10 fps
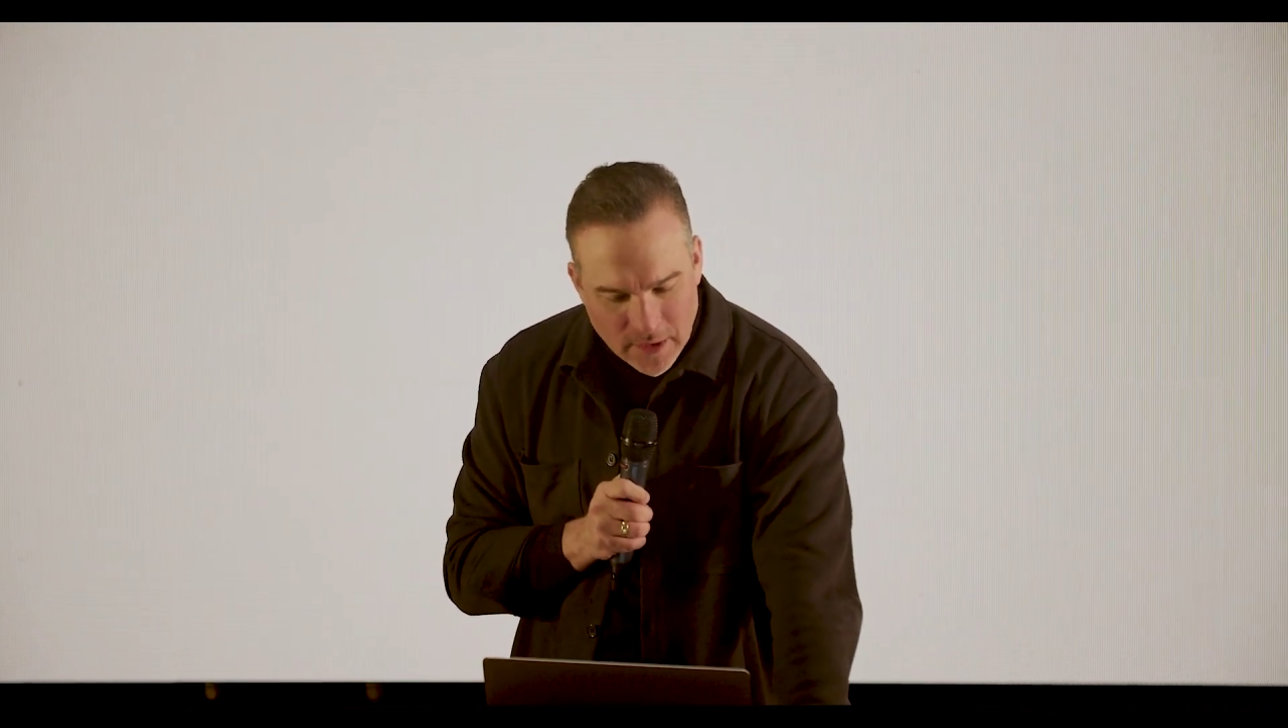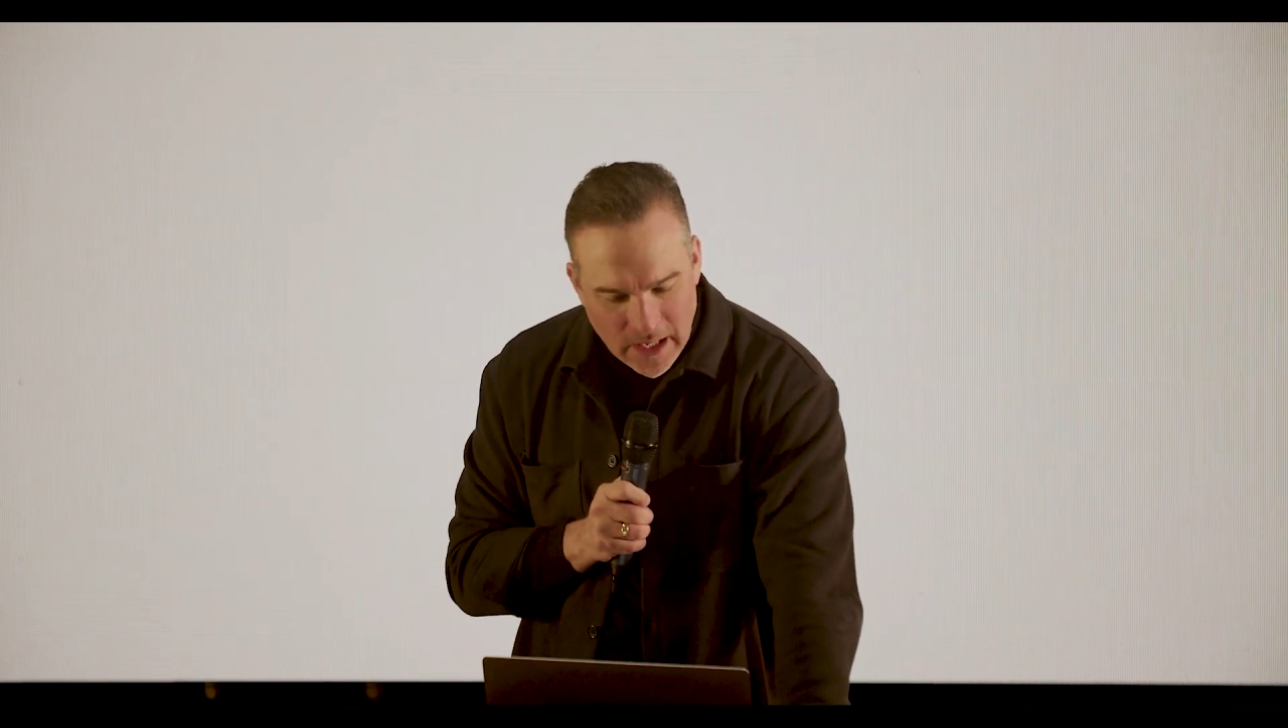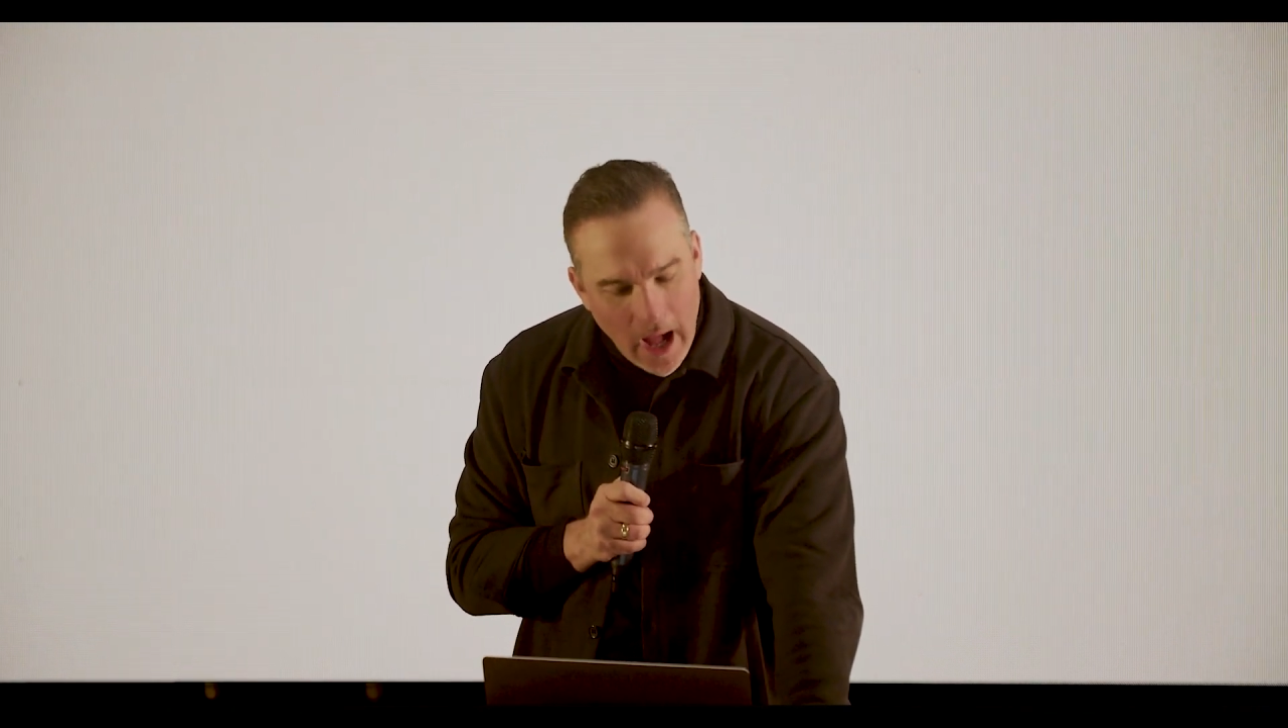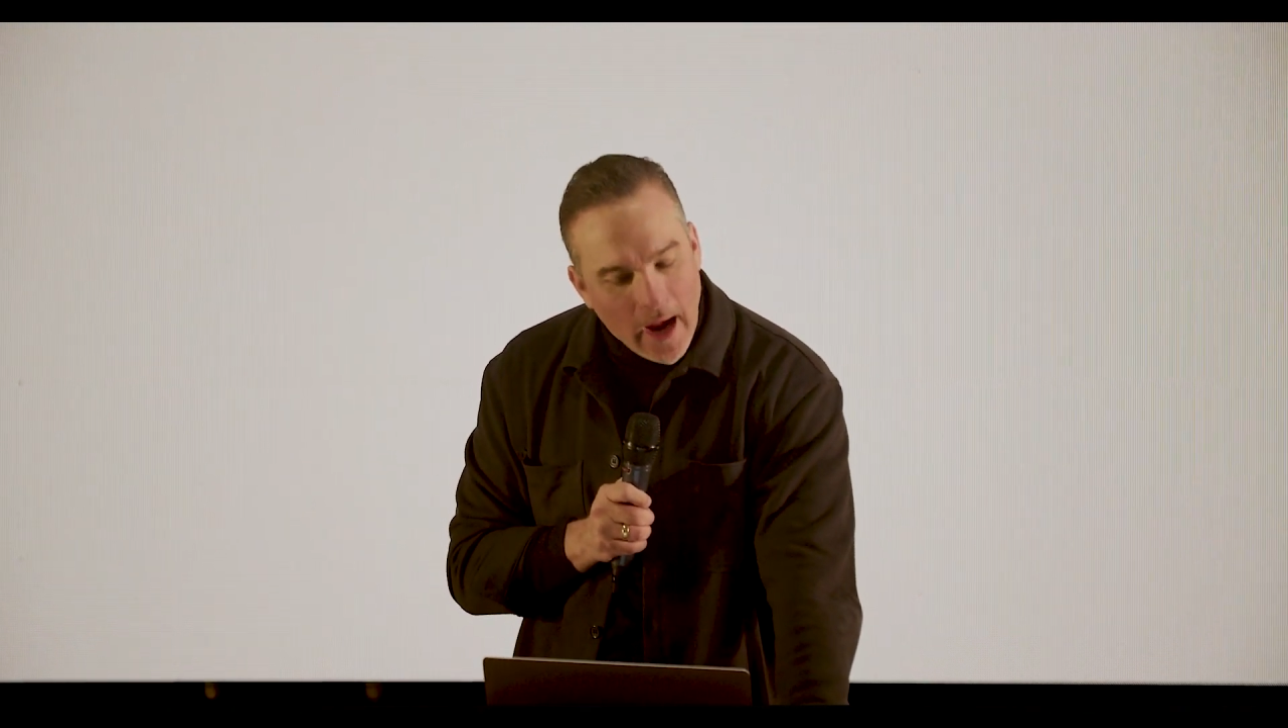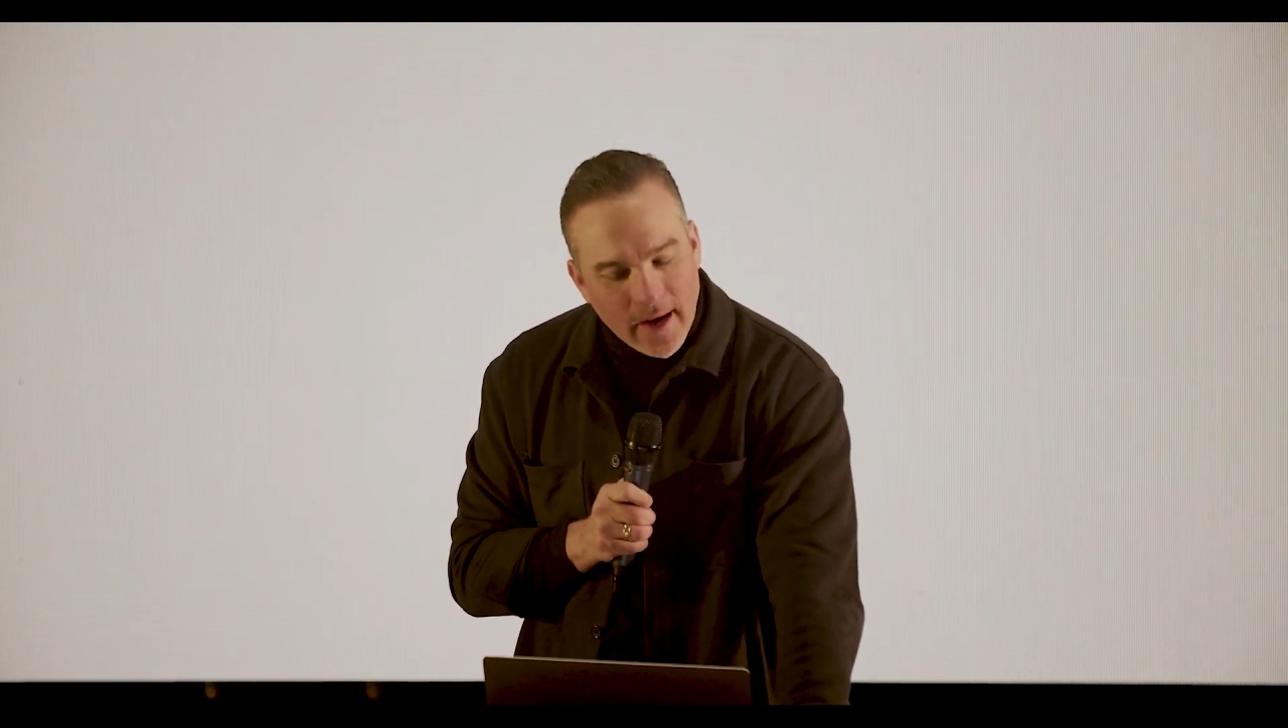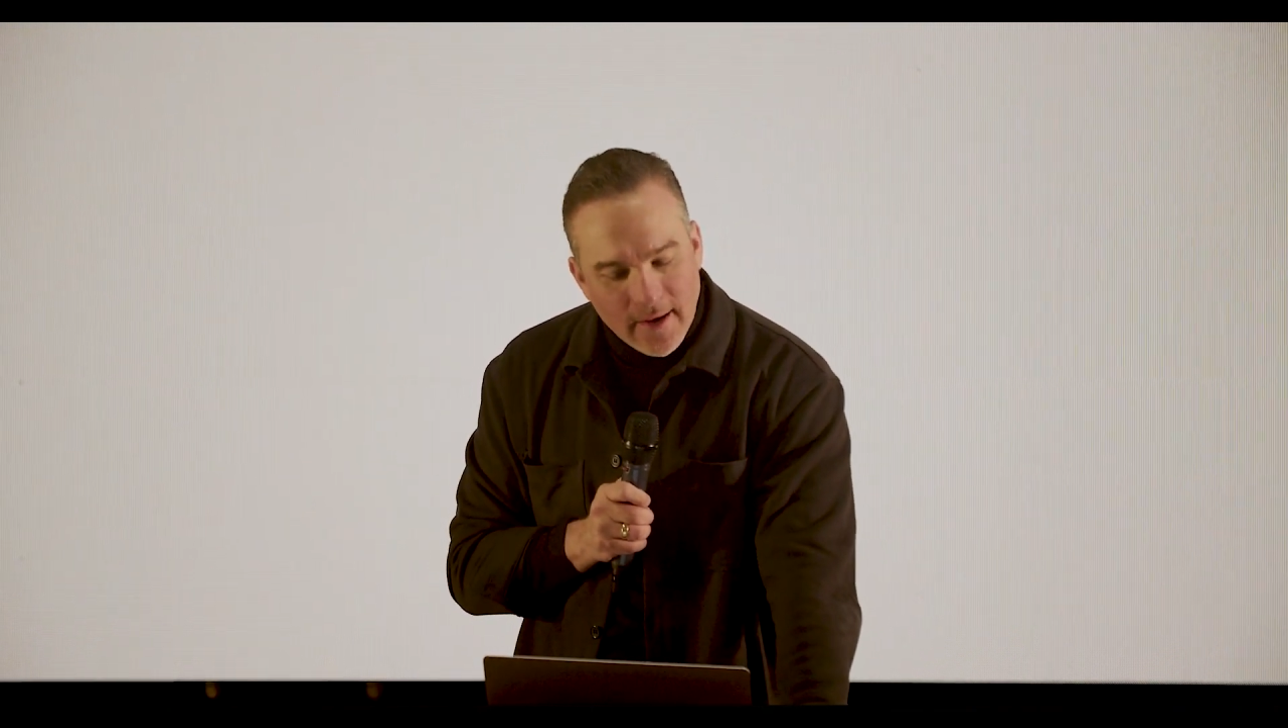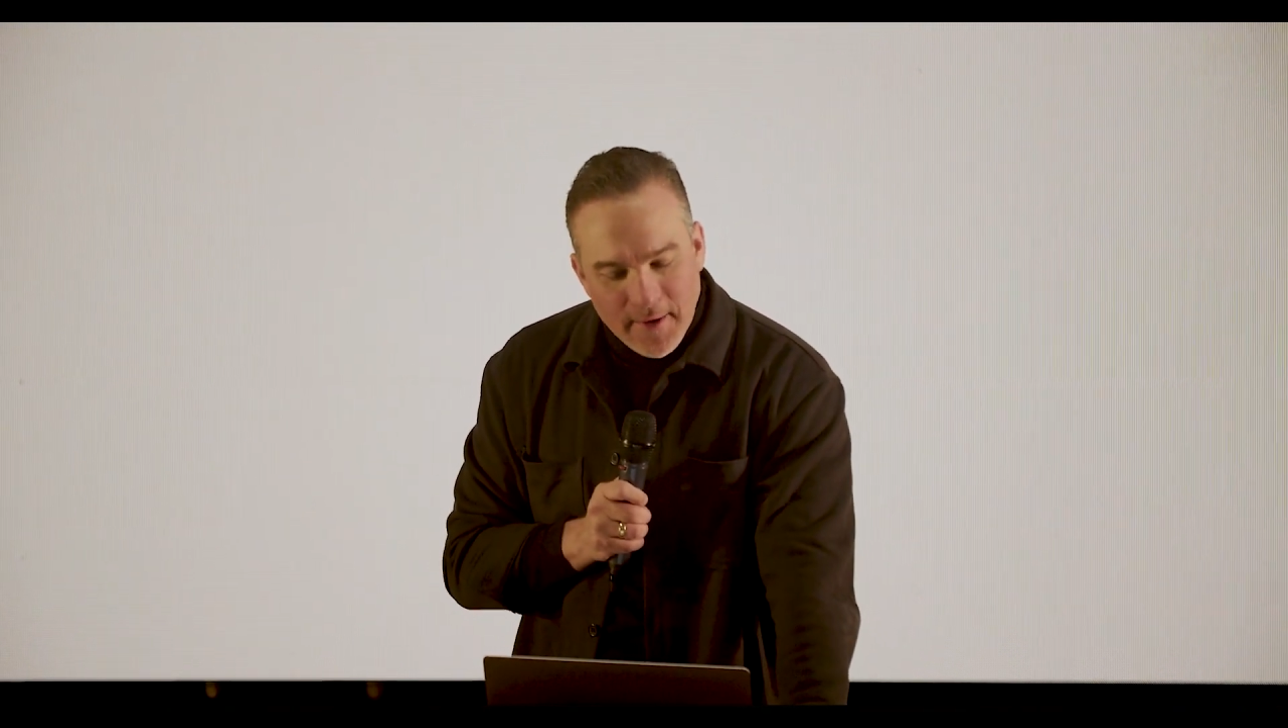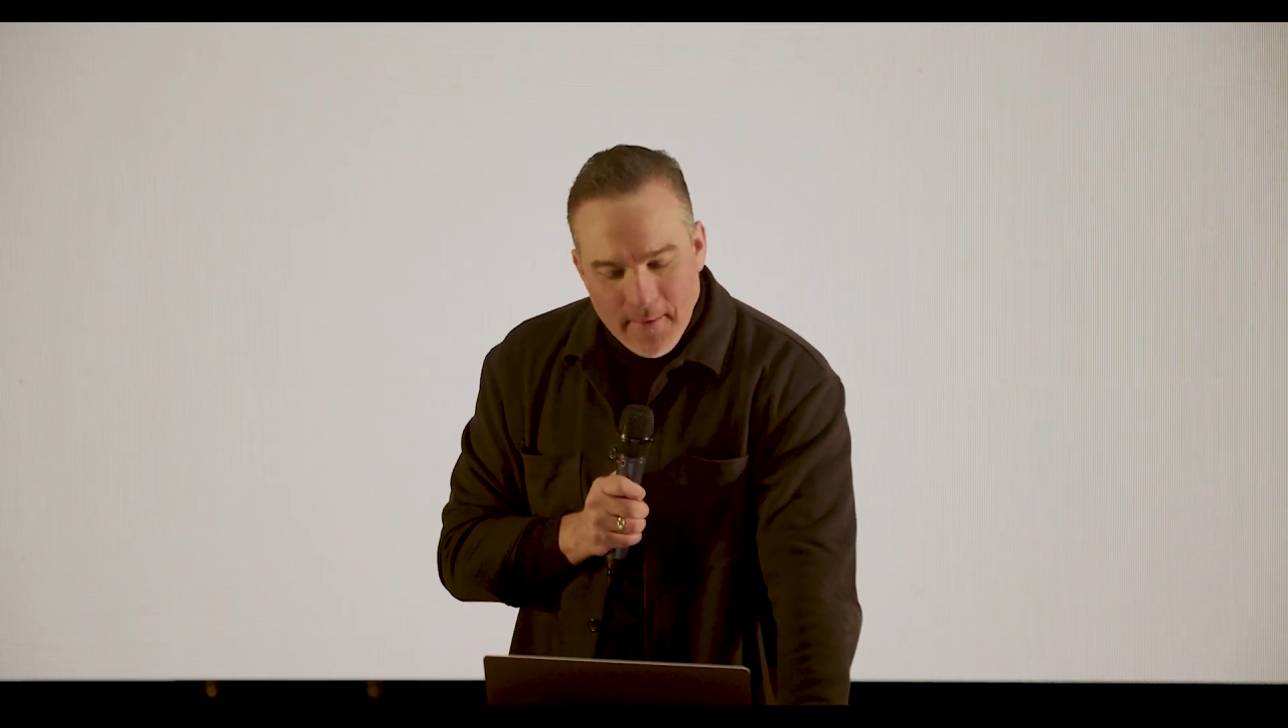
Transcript: rely